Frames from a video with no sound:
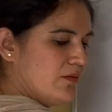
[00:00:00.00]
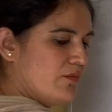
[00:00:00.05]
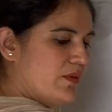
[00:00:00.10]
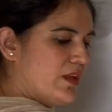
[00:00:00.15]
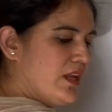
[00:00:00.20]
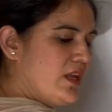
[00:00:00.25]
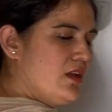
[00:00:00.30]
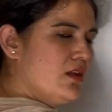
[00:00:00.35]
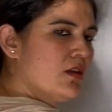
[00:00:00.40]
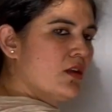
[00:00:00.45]

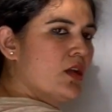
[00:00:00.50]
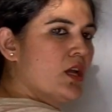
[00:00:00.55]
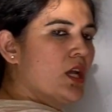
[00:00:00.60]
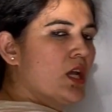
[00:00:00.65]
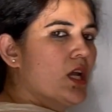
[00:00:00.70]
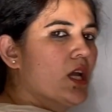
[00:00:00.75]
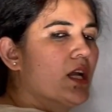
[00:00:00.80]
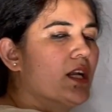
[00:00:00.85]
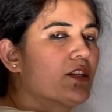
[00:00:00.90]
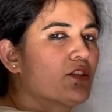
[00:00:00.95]
me.
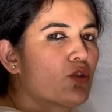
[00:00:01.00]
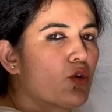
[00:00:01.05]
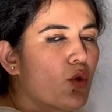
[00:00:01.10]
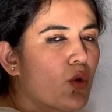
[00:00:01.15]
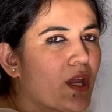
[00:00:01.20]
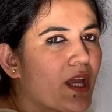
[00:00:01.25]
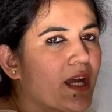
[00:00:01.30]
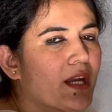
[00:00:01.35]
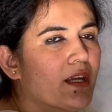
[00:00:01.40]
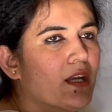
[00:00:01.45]
It's
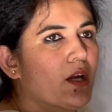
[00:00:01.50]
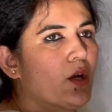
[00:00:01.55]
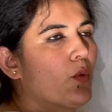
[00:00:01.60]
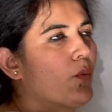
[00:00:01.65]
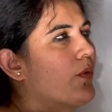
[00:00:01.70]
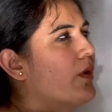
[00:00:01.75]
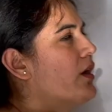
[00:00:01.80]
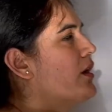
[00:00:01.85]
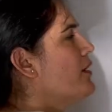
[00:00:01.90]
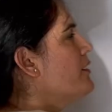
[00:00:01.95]
located
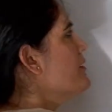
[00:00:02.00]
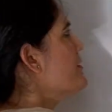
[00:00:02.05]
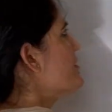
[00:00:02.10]
where?